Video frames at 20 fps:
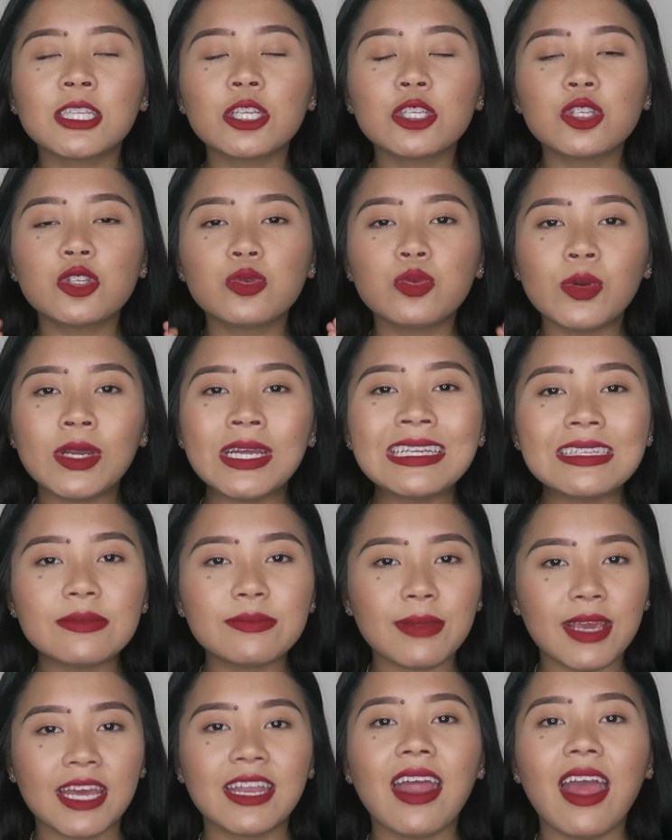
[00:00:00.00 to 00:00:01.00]
like the sweetest
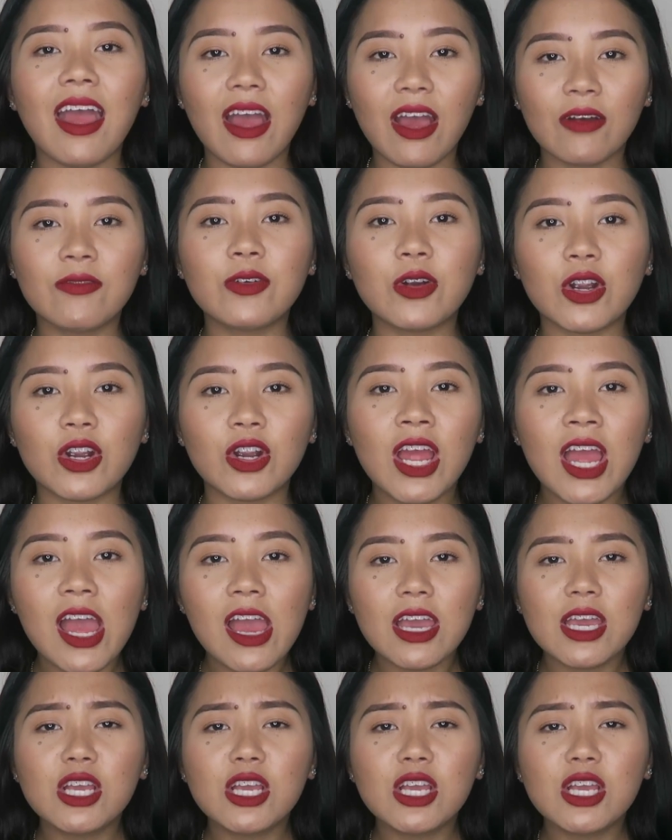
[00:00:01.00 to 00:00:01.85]
man ever.